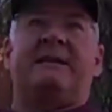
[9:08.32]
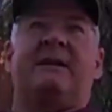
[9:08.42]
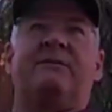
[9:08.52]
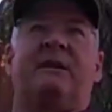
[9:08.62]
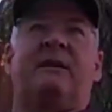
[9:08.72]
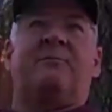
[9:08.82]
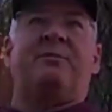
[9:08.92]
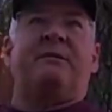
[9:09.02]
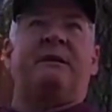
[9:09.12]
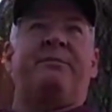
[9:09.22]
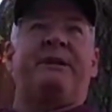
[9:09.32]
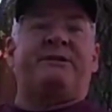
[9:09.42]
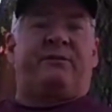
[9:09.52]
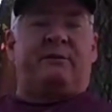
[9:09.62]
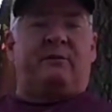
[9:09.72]
I doubt the Carpinteria
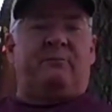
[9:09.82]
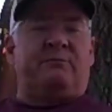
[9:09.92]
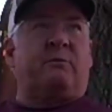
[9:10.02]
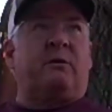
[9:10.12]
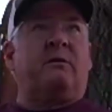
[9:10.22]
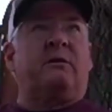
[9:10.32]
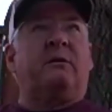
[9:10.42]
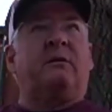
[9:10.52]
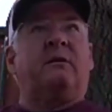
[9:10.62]
beachfront homes were.